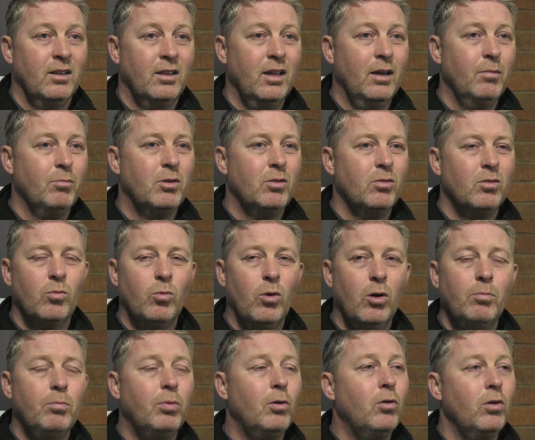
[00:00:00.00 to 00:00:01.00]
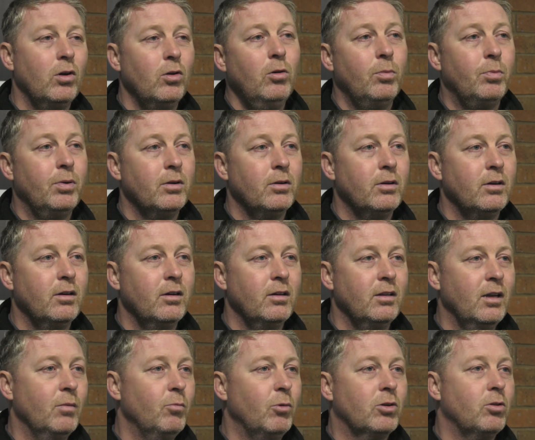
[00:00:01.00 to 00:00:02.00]
them one ball up
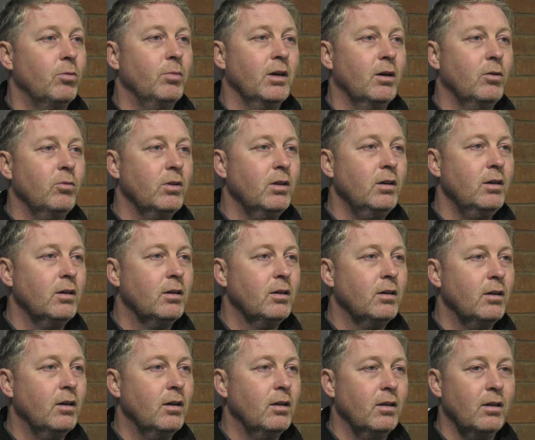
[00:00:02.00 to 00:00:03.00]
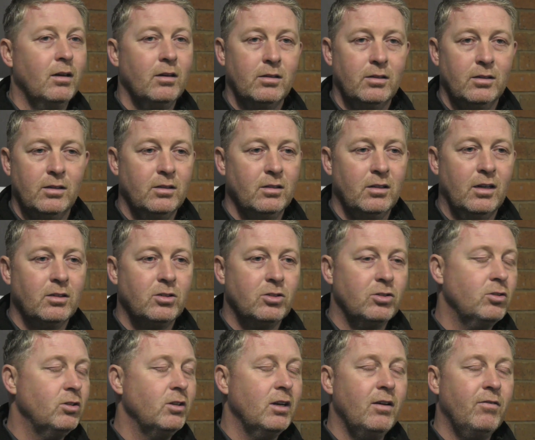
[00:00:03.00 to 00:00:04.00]
and then we're coming out with it, and that
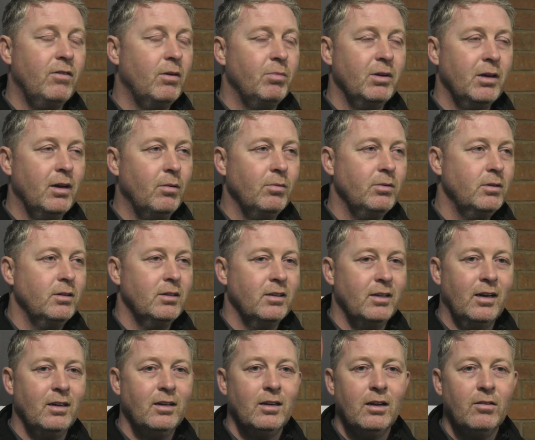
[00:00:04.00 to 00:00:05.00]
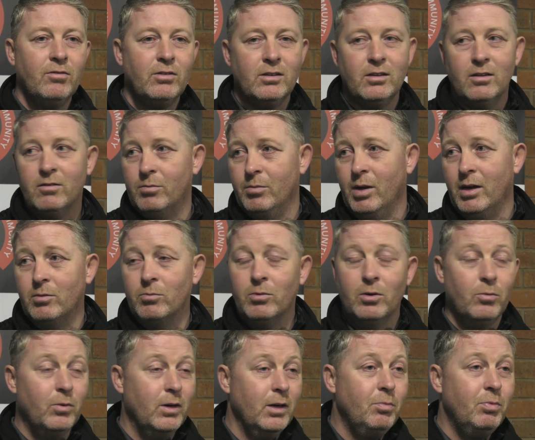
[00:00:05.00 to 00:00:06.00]
should never be happening at any level, never mind
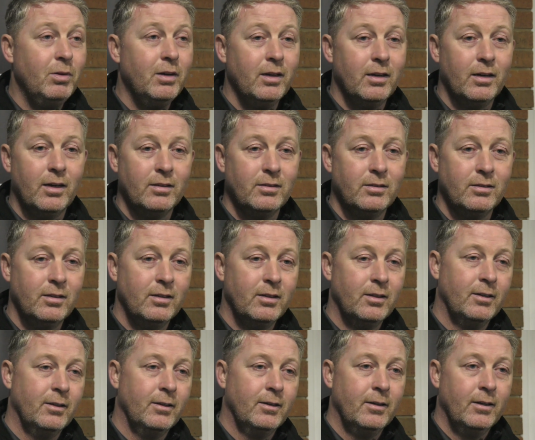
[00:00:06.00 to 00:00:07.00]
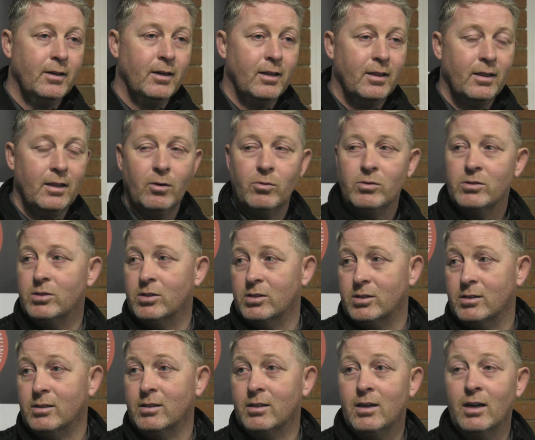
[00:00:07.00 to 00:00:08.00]
what we're playing at. And that was just
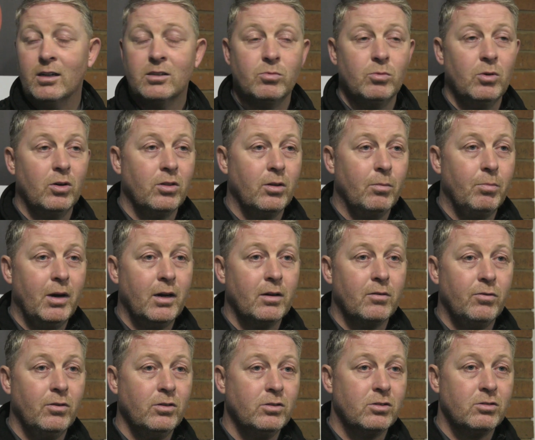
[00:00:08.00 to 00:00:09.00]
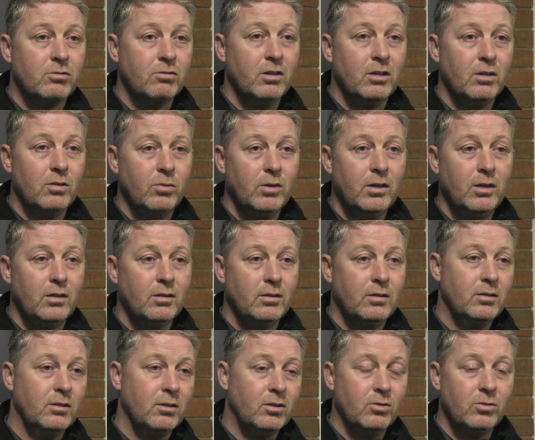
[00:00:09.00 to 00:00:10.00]
catch them on the back foot straight away, and
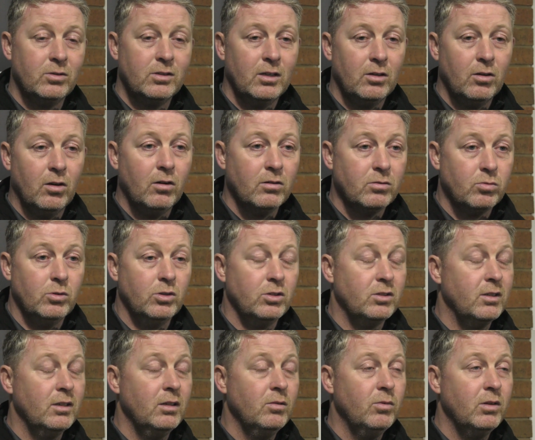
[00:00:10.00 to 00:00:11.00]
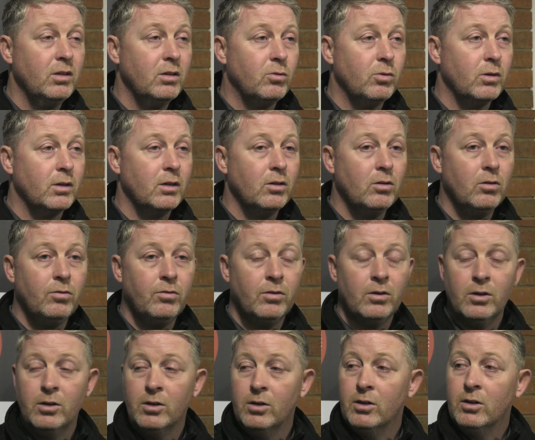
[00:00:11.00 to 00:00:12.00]
the 2 centre-halves weren't dealing with it quick enough.
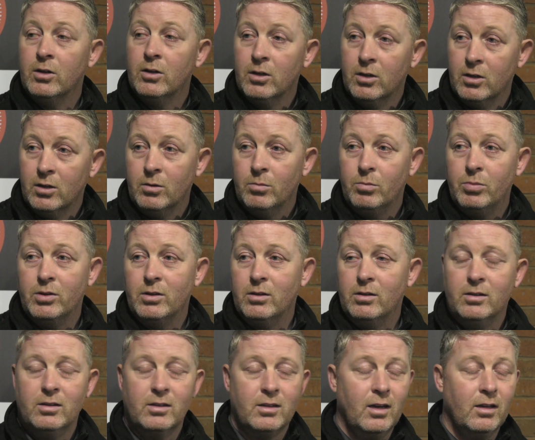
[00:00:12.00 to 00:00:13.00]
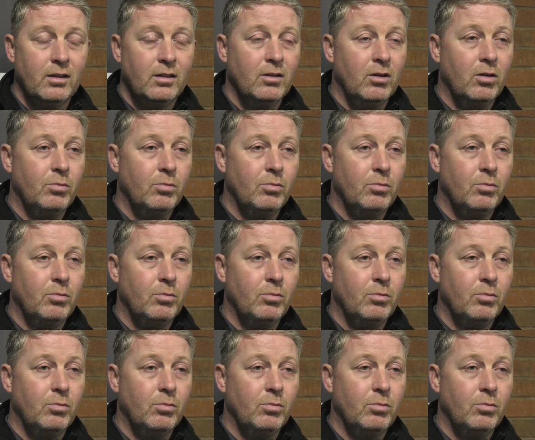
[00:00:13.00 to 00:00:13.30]
But again, the